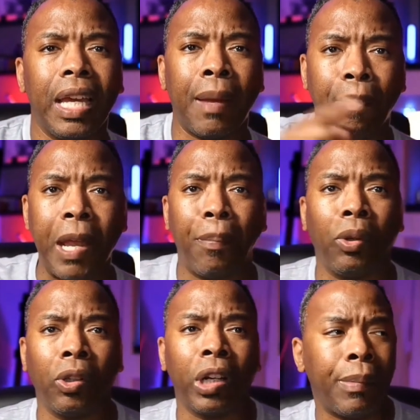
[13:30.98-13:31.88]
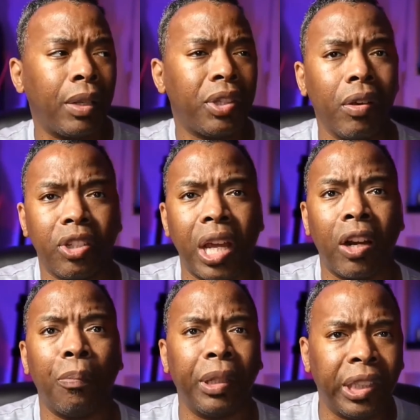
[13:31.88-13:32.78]
and people learn about their
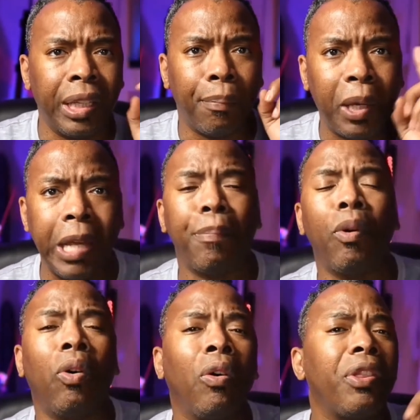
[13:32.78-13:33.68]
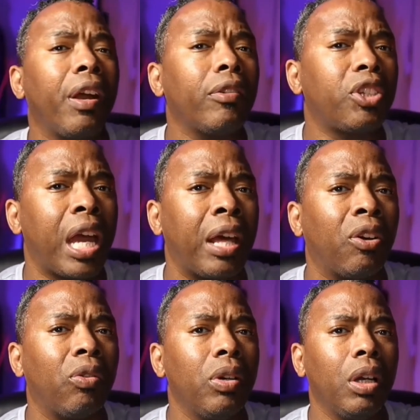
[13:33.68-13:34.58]
channel, but then people on their
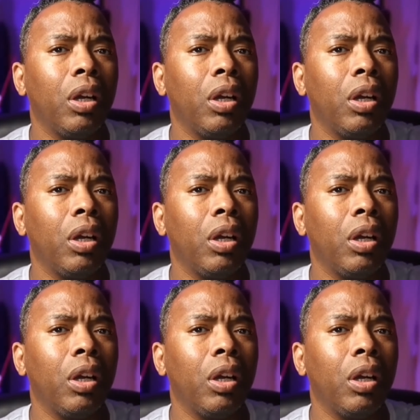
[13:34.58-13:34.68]
channel